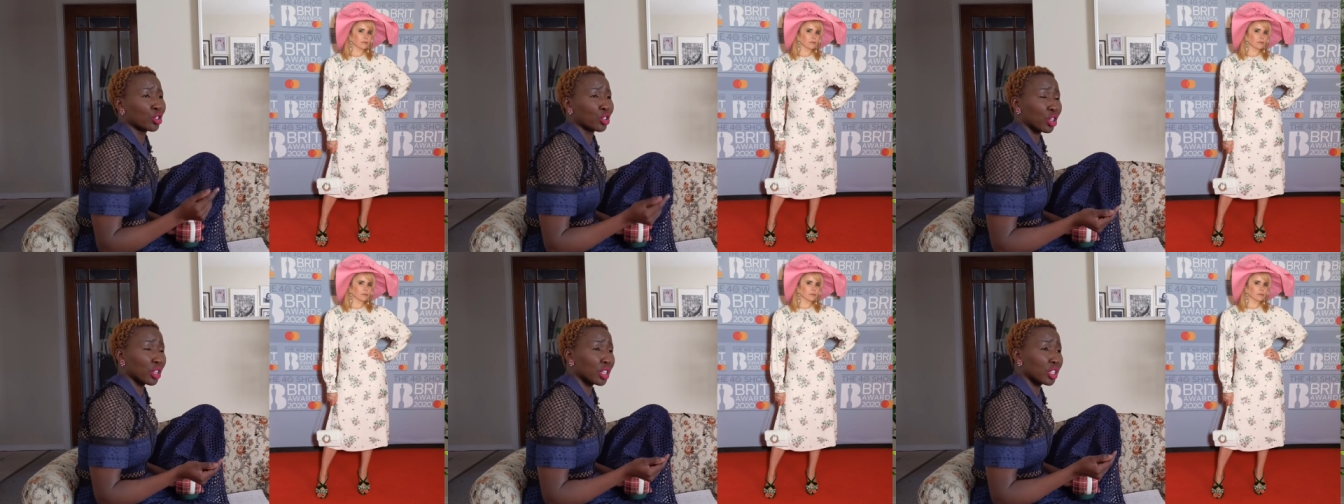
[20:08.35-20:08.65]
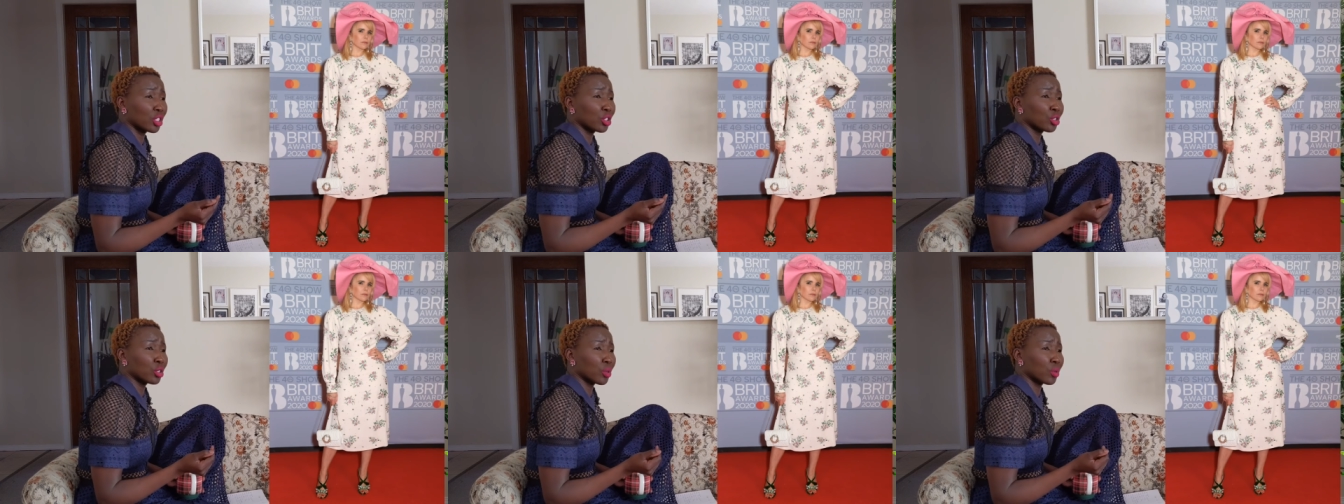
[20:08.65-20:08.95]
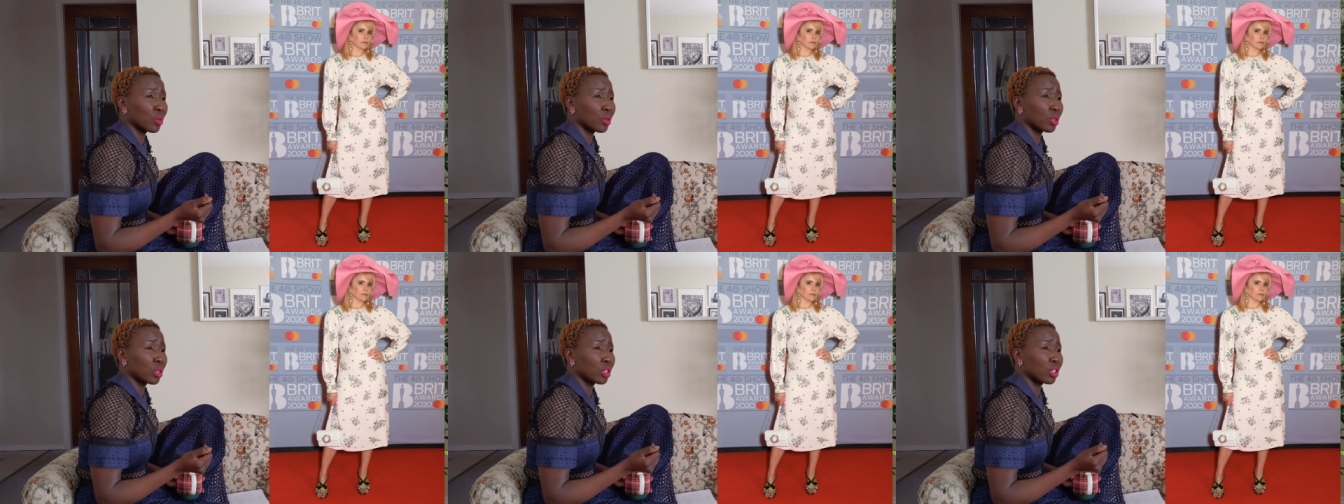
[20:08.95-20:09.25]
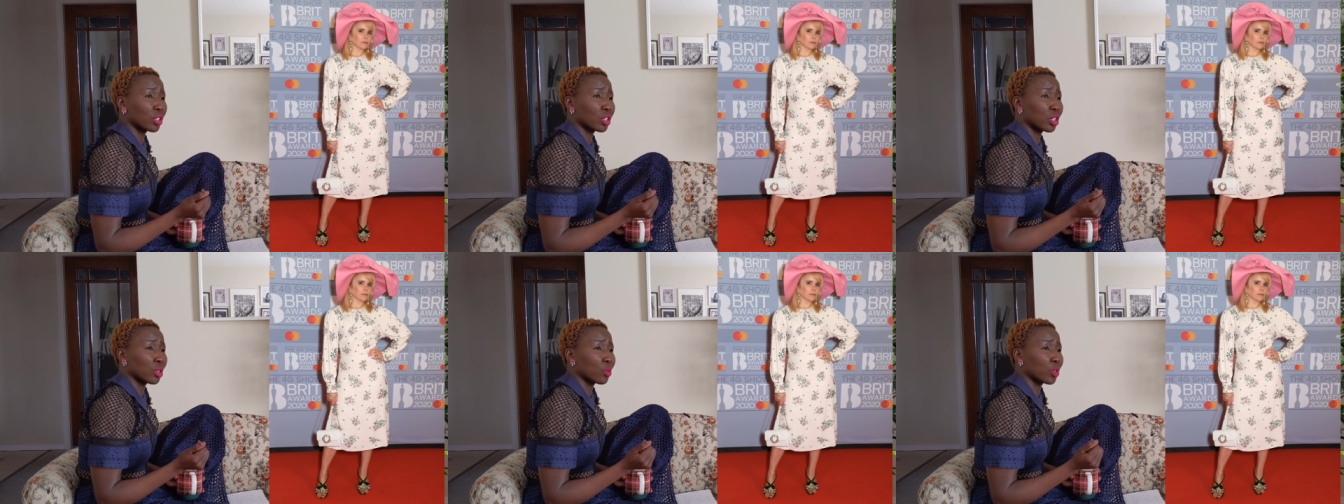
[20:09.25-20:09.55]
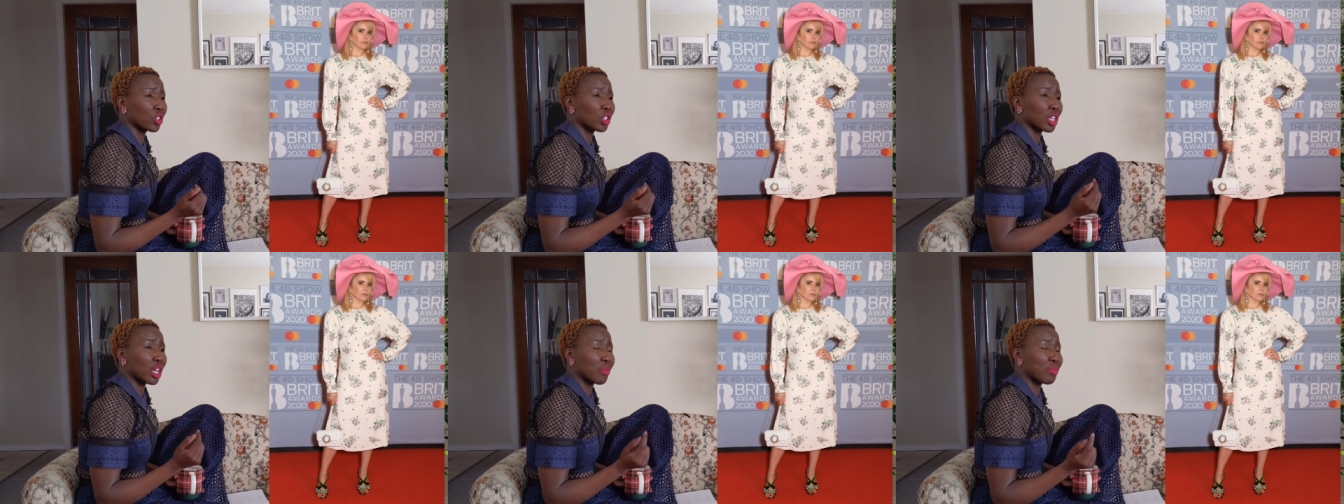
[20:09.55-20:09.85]
church or she
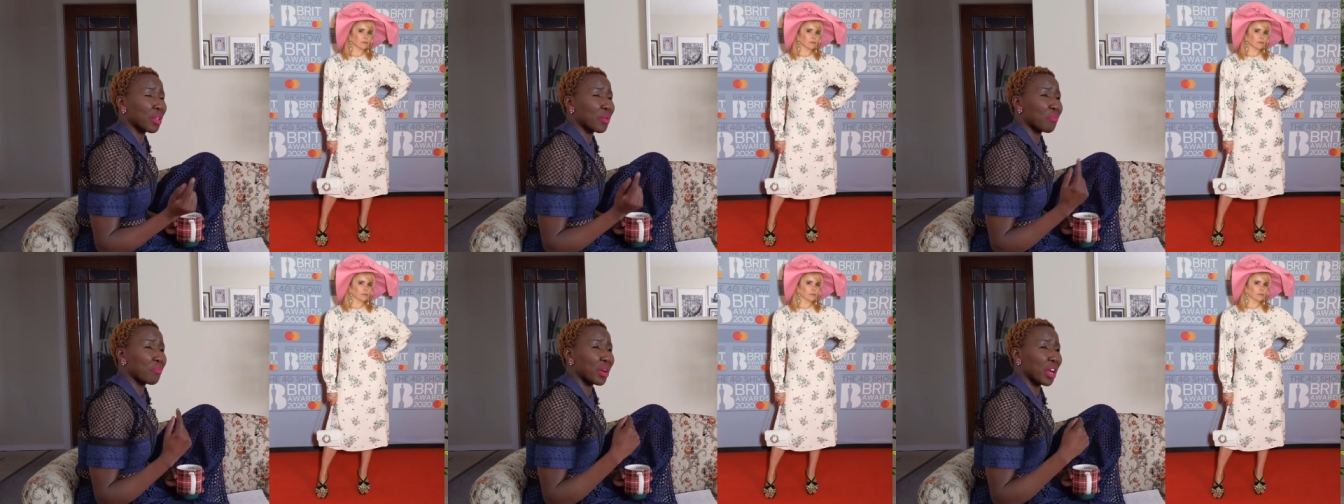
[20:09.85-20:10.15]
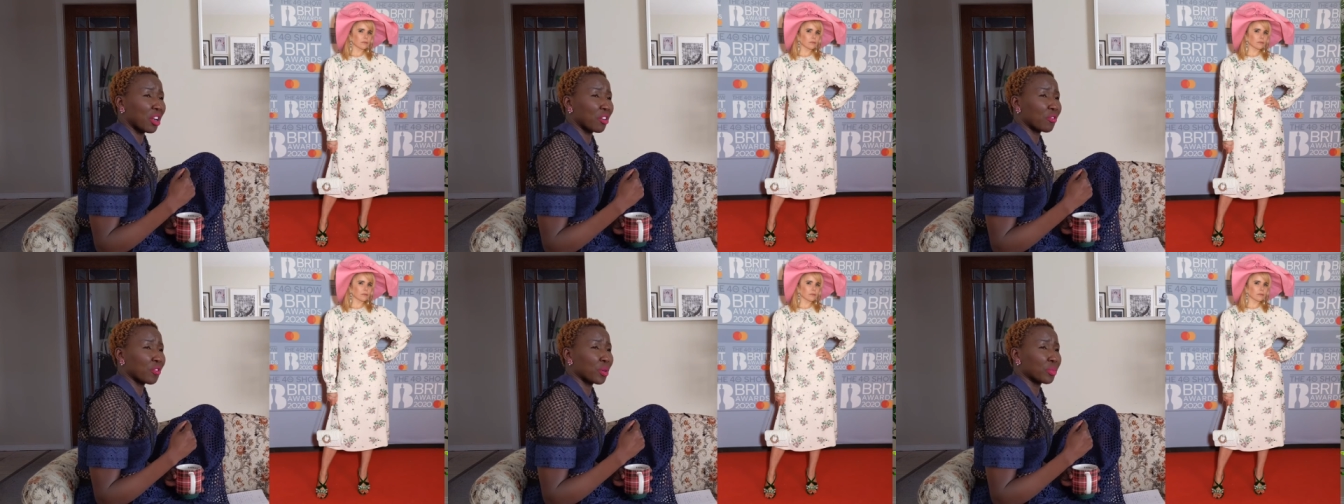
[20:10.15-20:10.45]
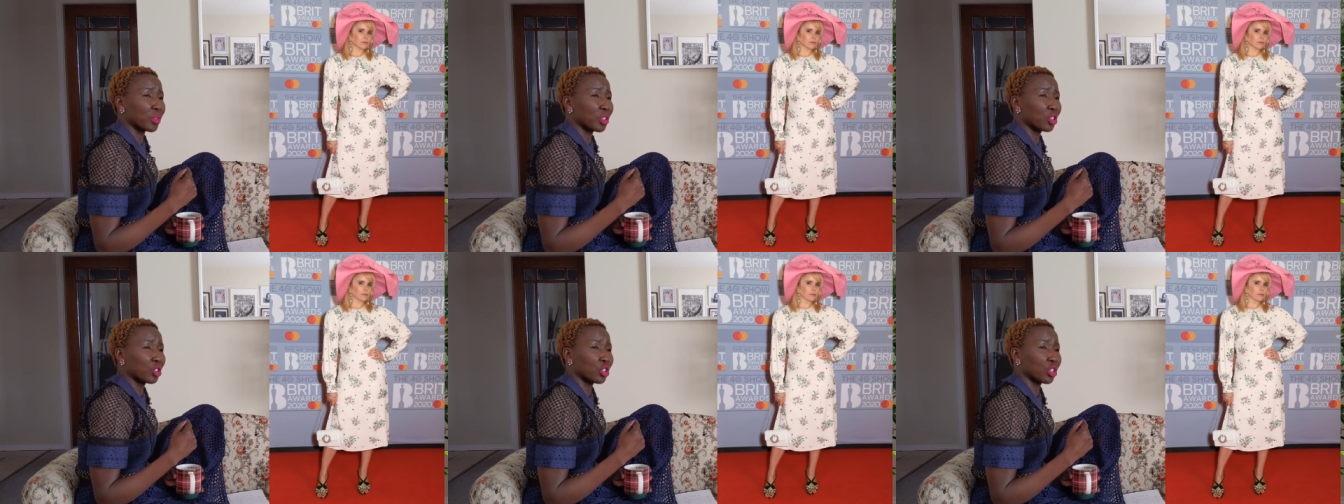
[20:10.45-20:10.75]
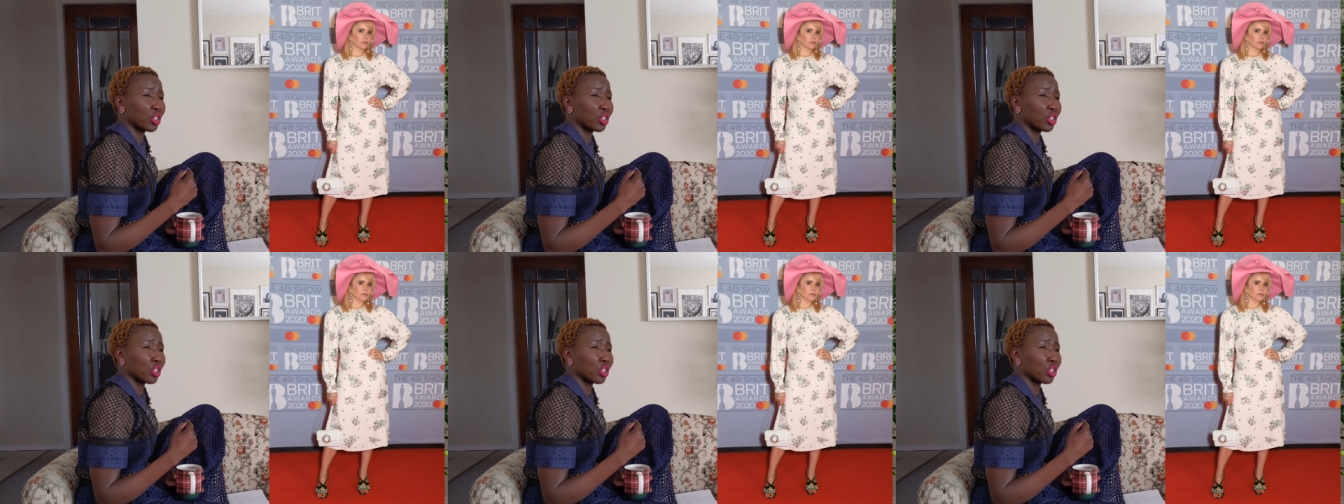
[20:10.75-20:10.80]
was coming back from the